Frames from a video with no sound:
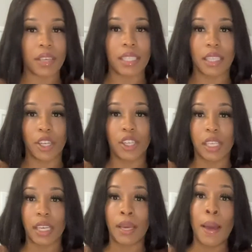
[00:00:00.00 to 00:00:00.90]
It's
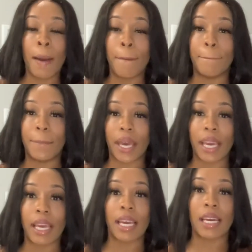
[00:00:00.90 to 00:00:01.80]
literally
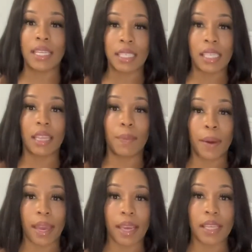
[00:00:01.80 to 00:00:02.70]
made into the
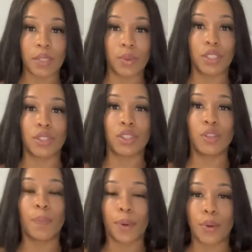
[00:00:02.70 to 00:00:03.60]
pants, which is
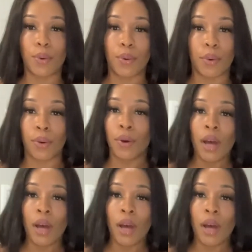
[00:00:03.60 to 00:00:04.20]
super cool.